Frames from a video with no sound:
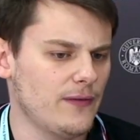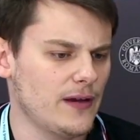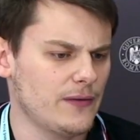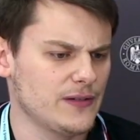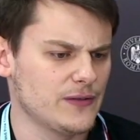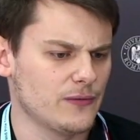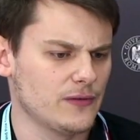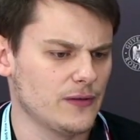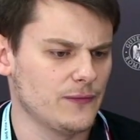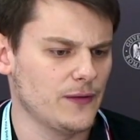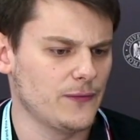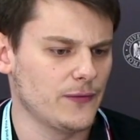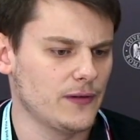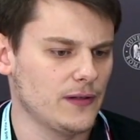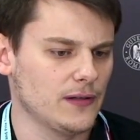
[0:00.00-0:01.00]
very sort of
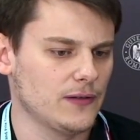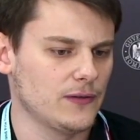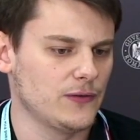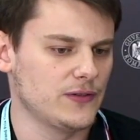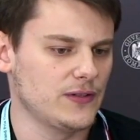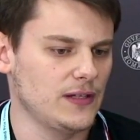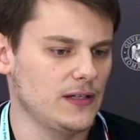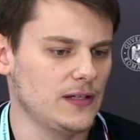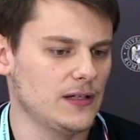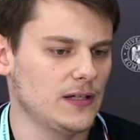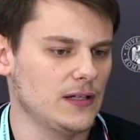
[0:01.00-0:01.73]
difficult to see